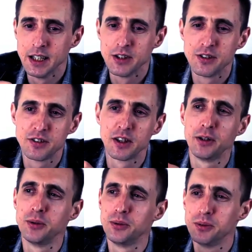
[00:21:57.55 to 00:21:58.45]

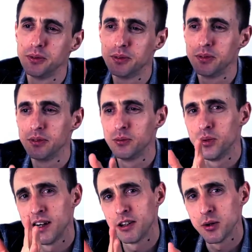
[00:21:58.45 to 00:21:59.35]
So
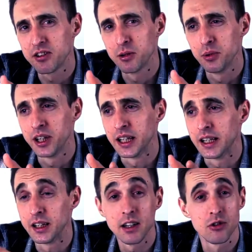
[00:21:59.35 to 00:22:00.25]
where are you actually putting it?
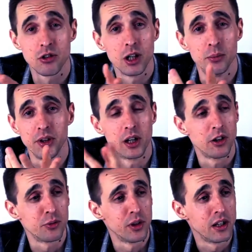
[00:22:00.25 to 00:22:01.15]
I did try and put the
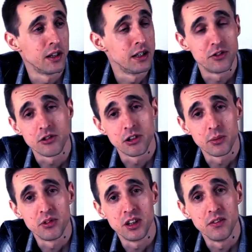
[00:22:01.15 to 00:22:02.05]
last one in
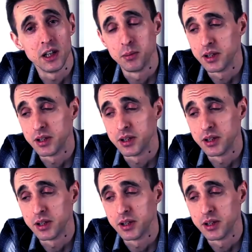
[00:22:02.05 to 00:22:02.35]
Instagram TV,